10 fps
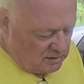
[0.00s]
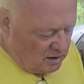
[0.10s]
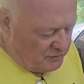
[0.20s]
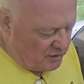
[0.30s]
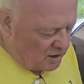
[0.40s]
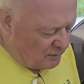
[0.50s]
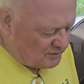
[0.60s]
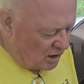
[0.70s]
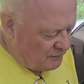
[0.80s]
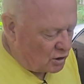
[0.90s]
I think I was
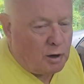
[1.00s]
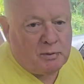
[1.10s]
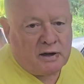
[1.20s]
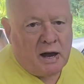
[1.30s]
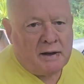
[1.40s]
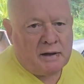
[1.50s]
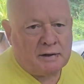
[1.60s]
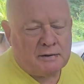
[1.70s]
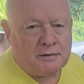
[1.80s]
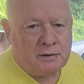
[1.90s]
overcomplicating it
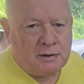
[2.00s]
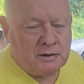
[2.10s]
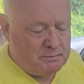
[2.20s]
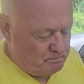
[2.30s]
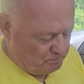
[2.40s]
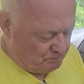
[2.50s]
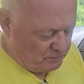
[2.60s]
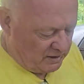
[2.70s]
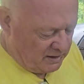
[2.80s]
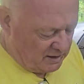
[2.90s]
um,
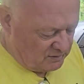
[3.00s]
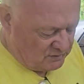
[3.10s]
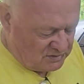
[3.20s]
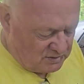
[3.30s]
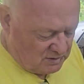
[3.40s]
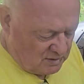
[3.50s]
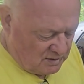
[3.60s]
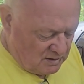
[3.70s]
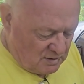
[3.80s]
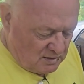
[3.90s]
and
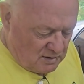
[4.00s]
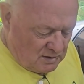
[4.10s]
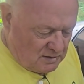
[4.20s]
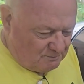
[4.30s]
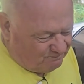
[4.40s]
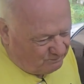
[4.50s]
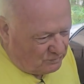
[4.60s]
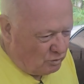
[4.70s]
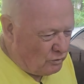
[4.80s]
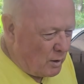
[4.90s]

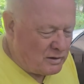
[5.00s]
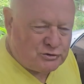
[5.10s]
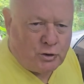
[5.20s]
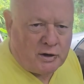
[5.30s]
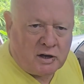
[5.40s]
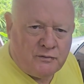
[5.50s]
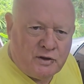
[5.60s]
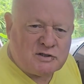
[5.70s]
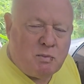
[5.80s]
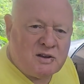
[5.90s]
although I was trying to
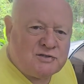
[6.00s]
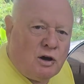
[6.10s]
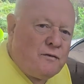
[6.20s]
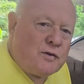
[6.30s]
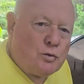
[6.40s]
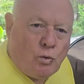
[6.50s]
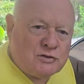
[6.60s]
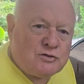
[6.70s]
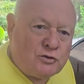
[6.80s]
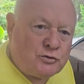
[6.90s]
convince myself that it
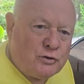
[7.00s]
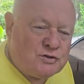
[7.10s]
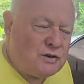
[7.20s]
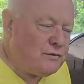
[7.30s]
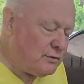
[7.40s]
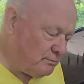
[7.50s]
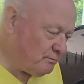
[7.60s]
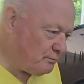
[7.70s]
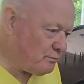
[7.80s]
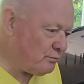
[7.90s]
wasn't intrusive,
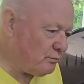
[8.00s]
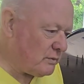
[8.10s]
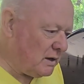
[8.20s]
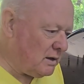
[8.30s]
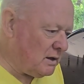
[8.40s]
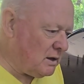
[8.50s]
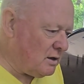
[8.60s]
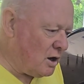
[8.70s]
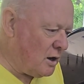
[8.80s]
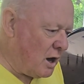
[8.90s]
uh,
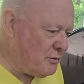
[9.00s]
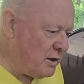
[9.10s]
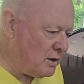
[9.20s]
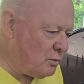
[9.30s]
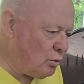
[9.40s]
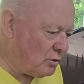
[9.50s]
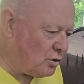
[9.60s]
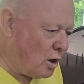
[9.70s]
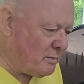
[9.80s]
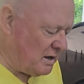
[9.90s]
I, I think what
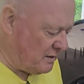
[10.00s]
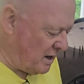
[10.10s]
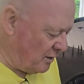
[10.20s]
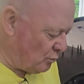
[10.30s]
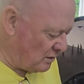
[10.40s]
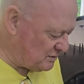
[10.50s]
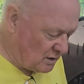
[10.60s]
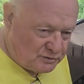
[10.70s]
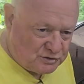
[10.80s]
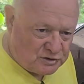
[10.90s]
got me in the end was that
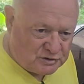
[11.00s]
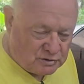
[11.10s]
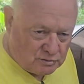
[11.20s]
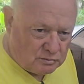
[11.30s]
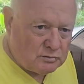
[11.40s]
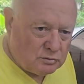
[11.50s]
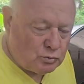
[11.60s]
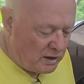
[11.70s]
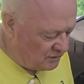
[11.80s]
I was just way